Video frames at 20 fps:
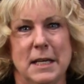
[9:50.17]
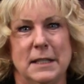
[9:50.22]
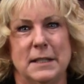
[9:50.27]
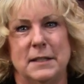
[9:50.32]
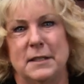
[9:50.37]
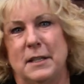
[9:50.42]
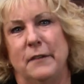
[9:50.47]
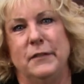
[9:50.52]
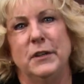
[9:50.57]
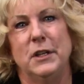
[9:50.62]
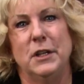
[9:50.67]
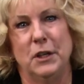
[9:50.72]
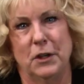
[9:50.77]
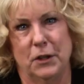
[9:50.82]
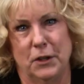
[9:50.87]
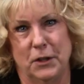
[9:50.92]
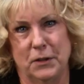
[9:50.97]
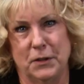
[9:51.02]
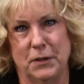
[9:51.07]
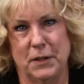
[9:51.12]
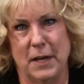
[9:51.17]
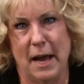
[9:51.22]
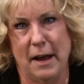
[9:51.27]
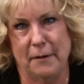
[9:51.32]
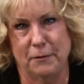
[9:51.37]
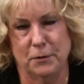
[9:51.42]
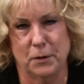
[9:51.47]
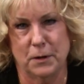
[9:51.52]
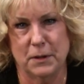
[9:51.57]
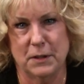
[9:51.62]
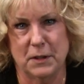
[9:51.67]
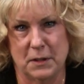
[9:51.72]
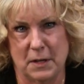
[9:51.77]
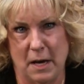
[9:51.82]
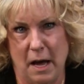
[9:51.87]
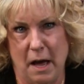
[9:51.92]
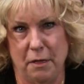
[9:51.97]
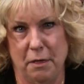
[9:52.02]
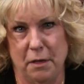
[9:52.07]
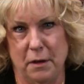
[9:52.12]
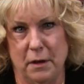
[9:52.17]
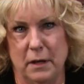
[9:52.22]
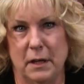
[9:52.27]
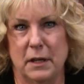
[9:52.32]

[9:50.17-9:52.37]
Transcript: Seven years after his death,